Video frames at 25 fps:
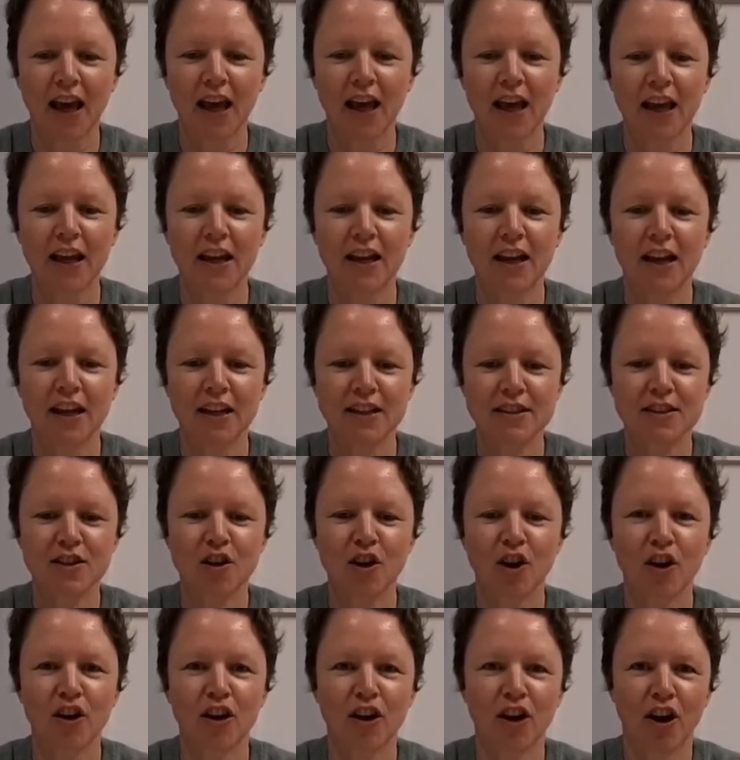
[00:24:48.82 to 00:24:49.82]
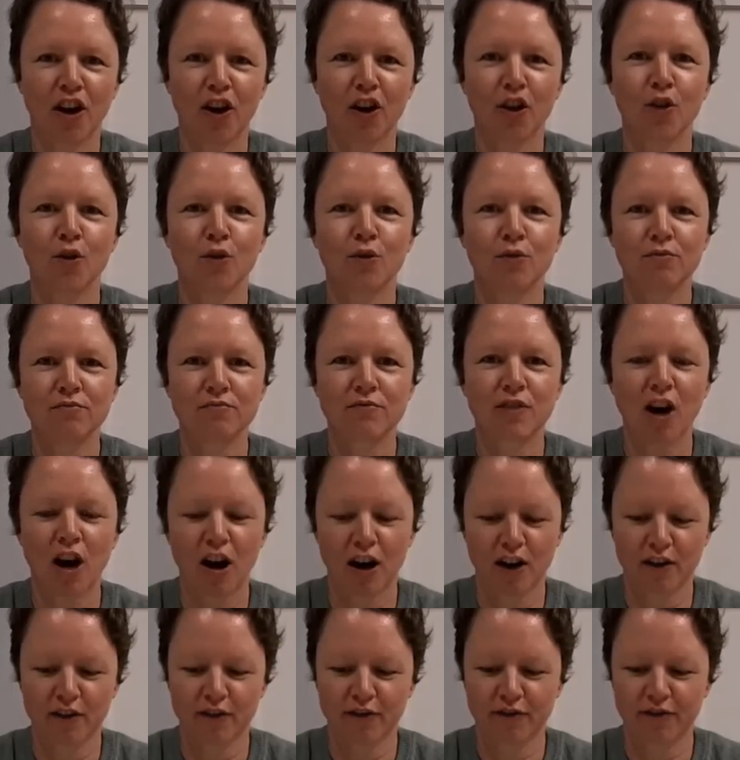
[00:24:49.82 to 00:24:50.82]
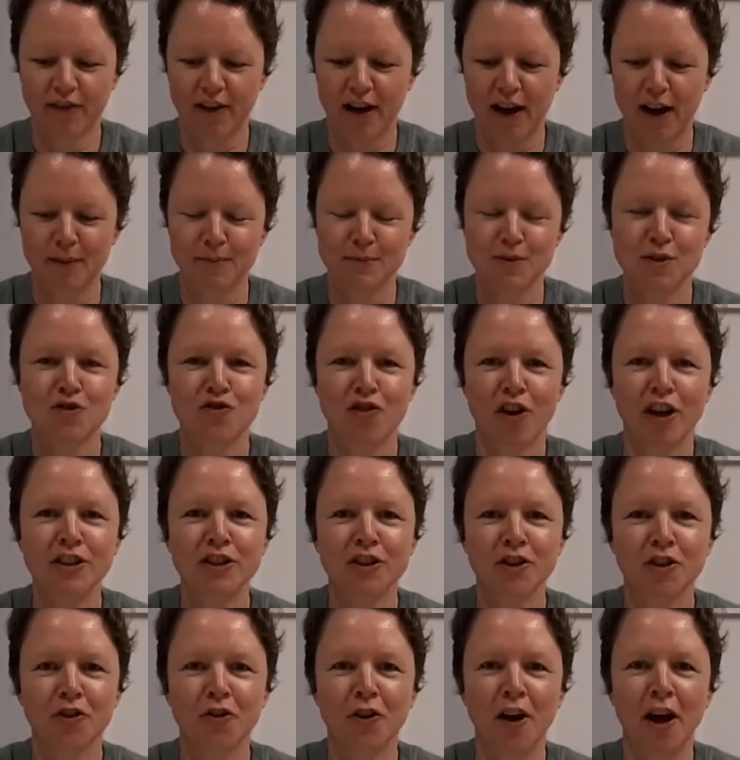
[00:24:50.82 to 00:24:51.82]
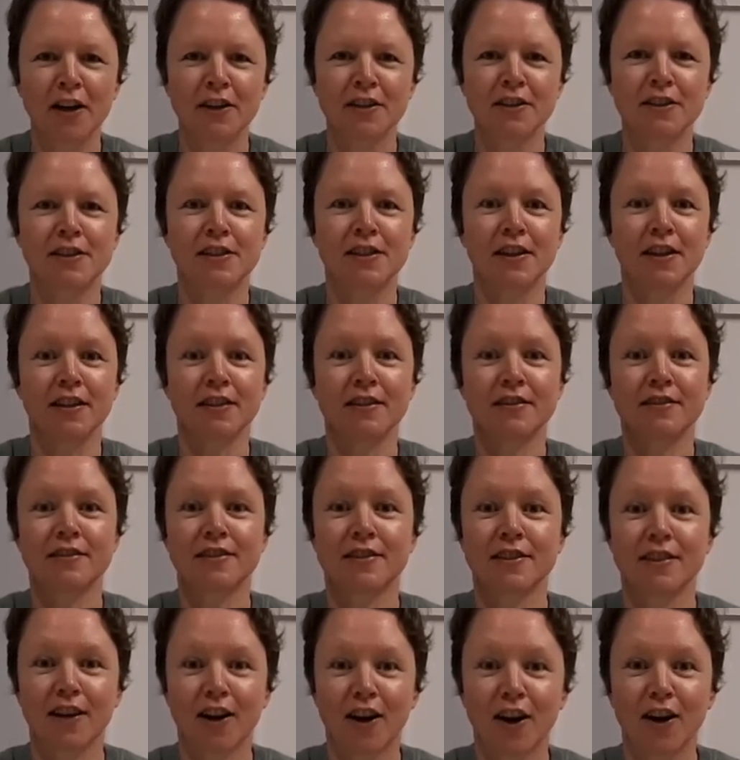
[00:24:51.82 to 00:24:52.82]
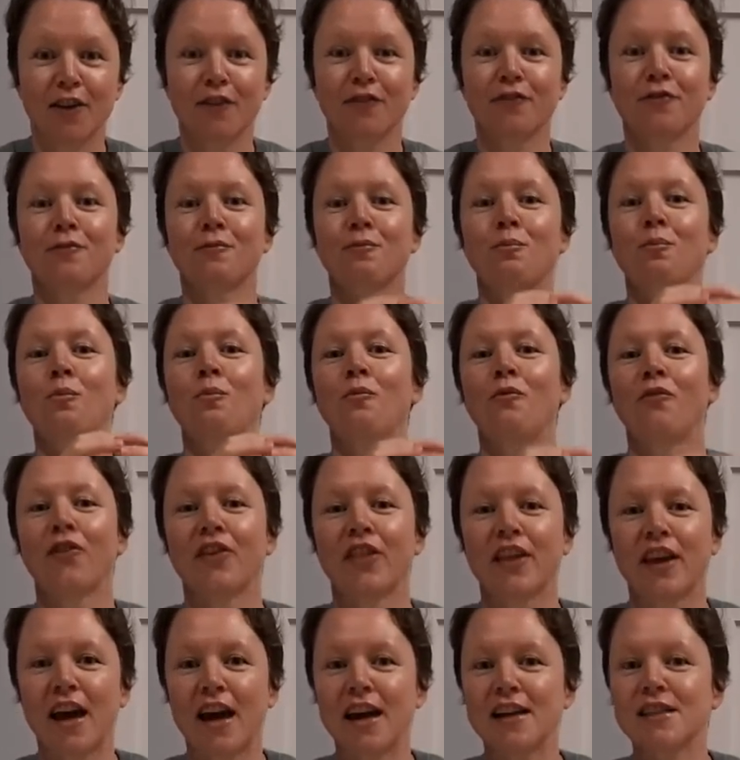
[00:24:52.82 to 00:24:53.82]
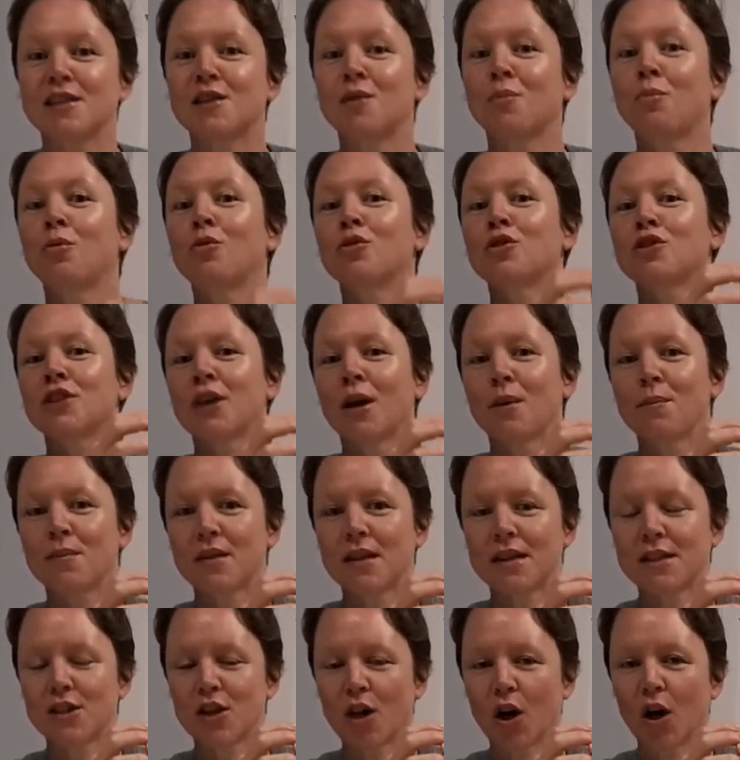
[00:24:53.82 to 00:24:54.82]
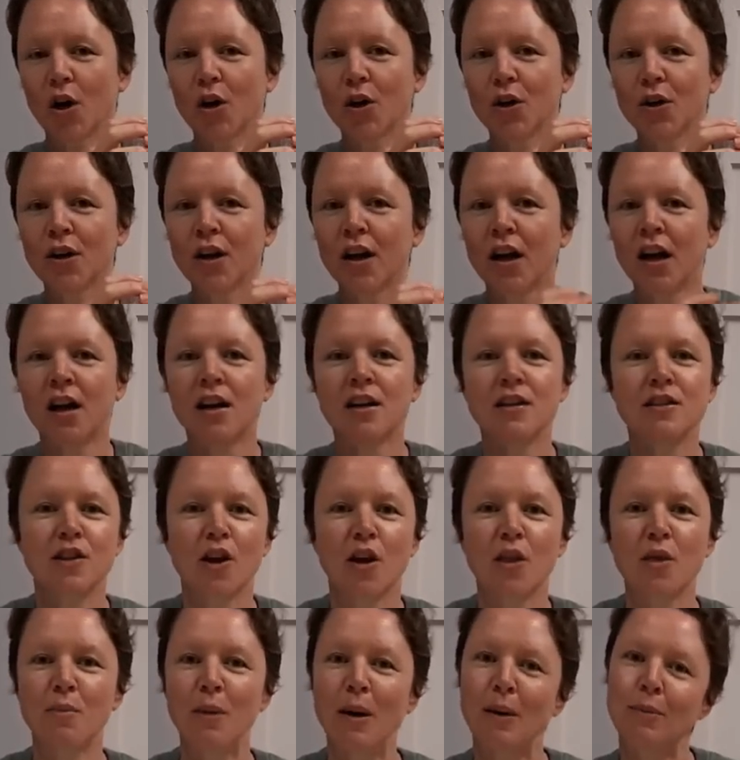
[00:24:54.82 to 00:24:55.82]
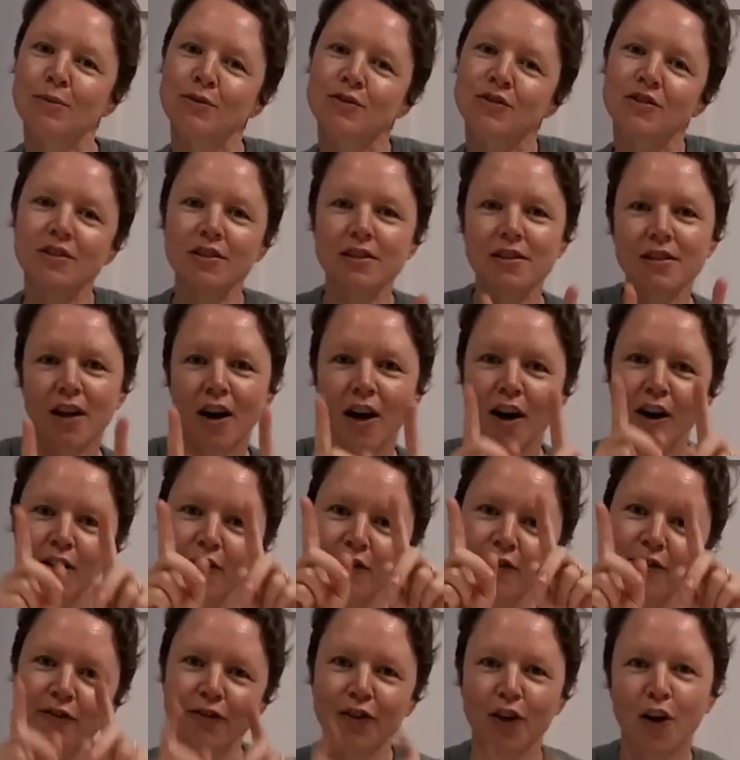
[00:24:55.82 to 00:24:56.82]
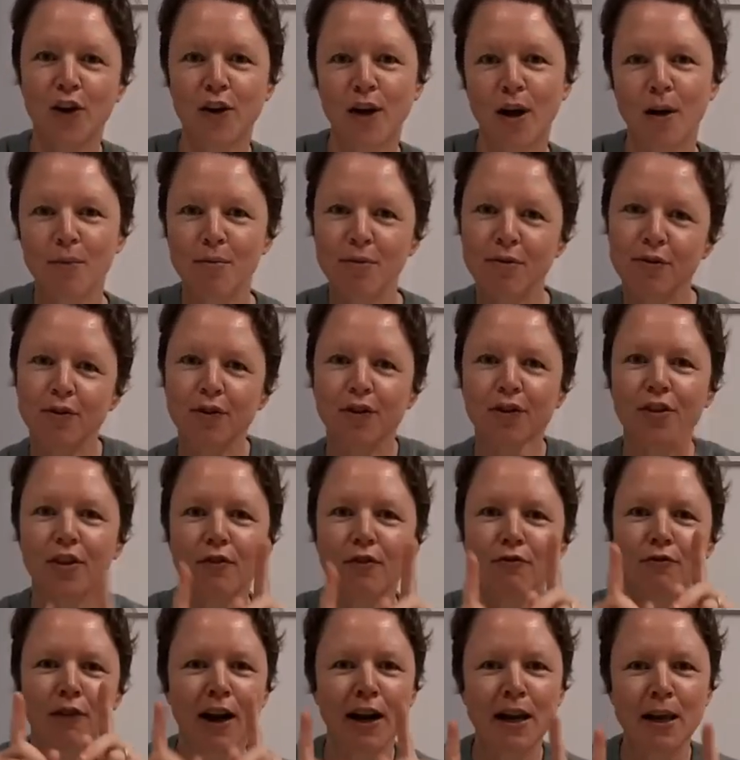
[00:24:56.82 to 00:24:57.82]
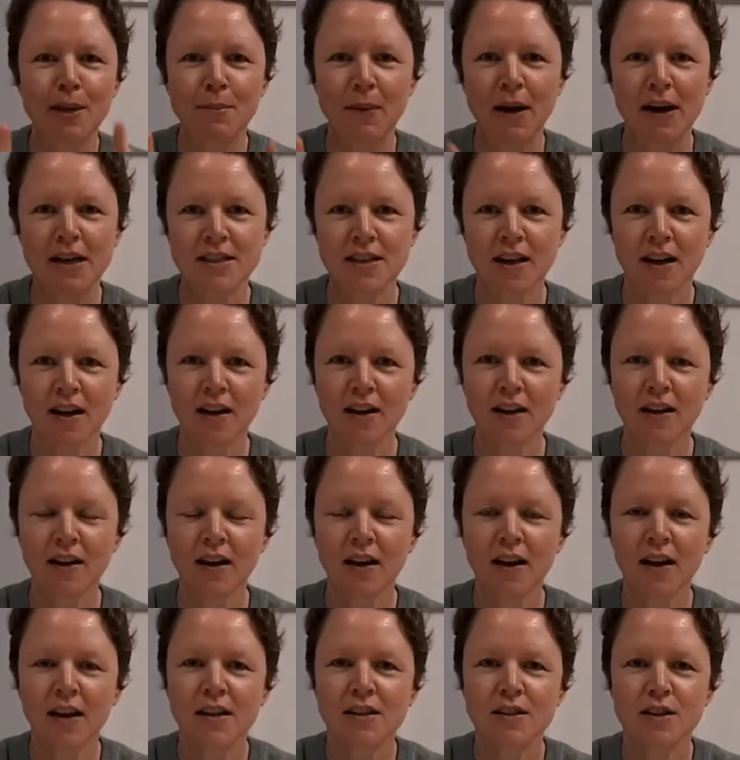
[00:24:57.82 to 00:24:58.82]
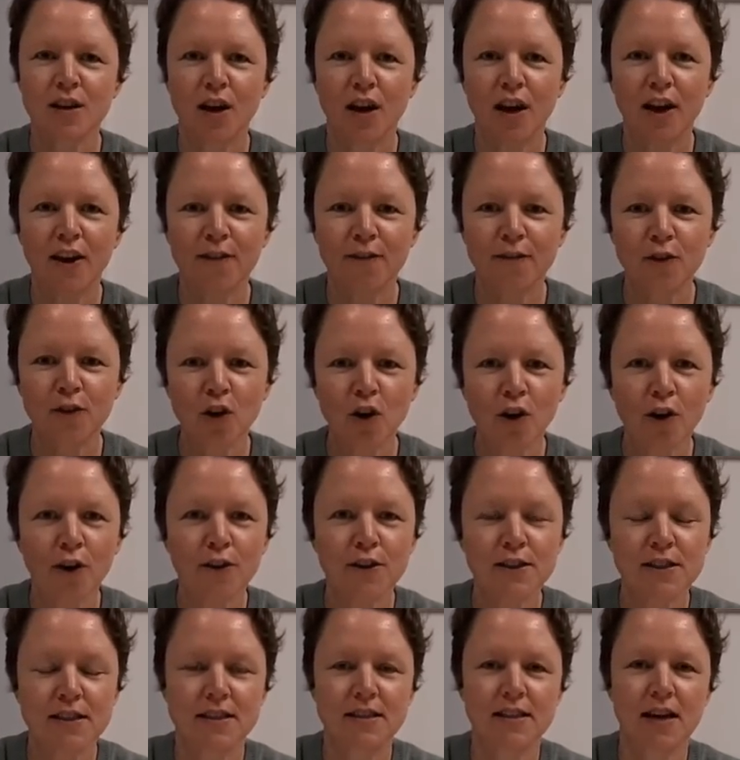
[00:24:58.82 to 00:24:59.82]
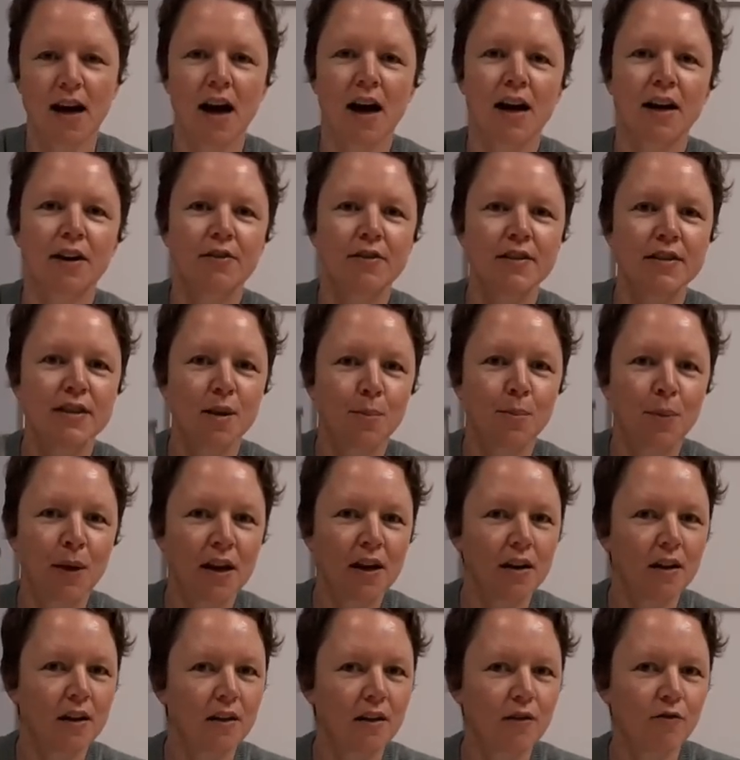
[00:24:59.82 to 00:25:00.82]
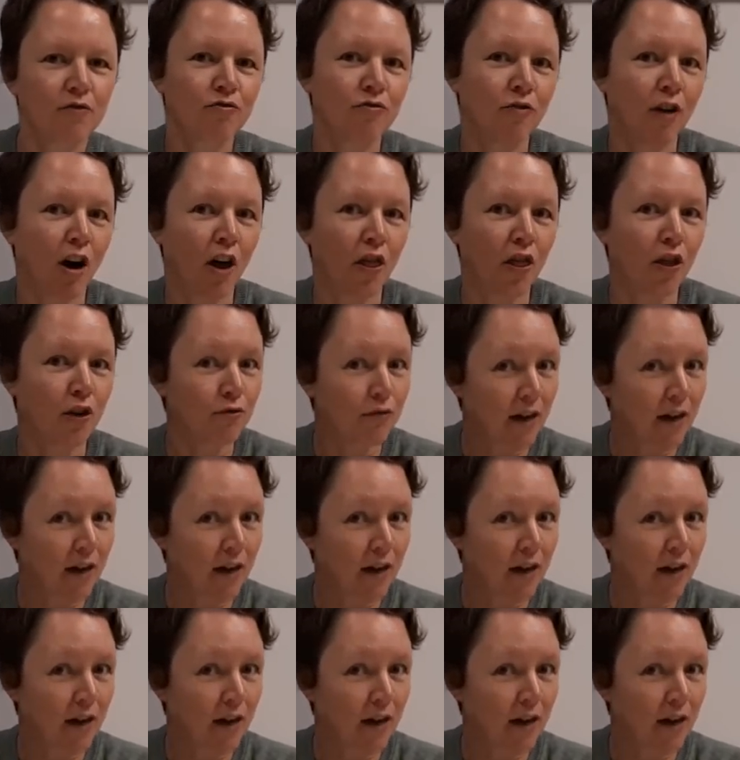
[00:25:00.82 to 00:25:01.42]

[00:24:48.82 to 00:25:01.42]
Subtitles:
it's got no kind of structure around to kind of for the gas to push up the dough. So the bubbles just kind of float up through the runny batter. So if your starter is a bit on the